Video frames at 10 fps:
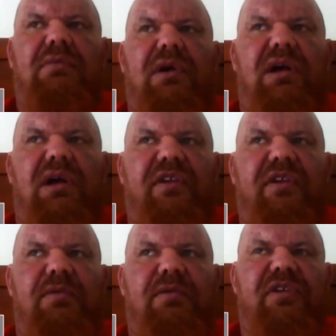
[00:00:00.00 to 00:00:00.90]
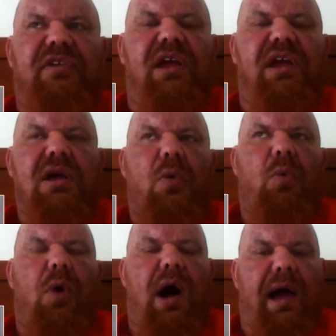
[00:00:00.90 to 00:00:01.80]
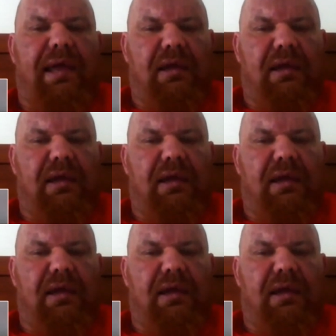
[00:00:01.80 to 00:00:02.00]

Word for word: You're sat there thinking, right, I feel a bit rough today.